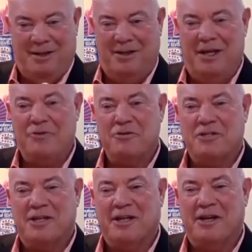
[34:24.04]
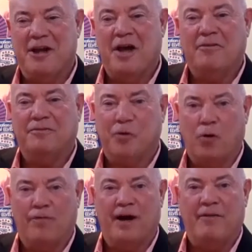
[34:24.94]
interestingly enough, four
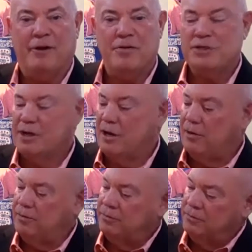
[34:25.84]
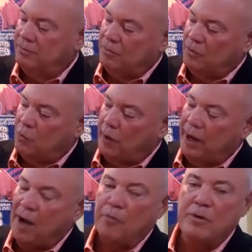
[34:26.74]
or five years ago, when
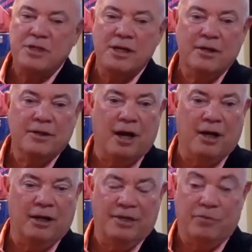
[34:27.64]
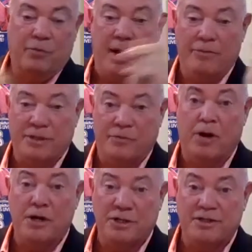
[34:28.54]
I was in when I was in
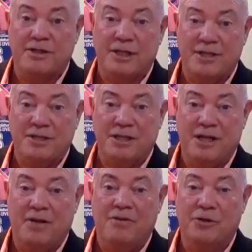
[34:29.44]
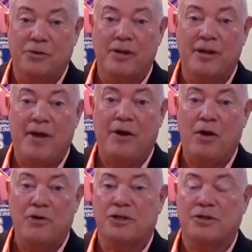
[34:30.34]
Washington D.C. doing that
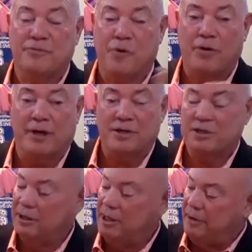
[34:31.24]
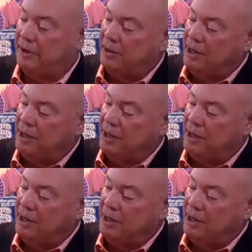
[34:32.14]
auction for Ducks Unlimited,